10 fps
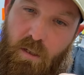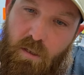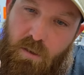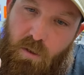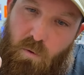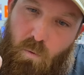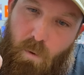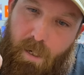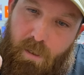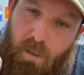So we'll
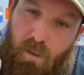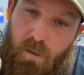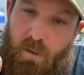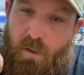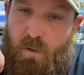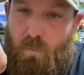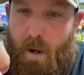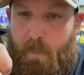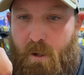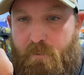whack a
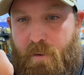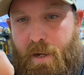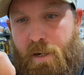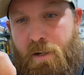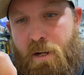wrap over that.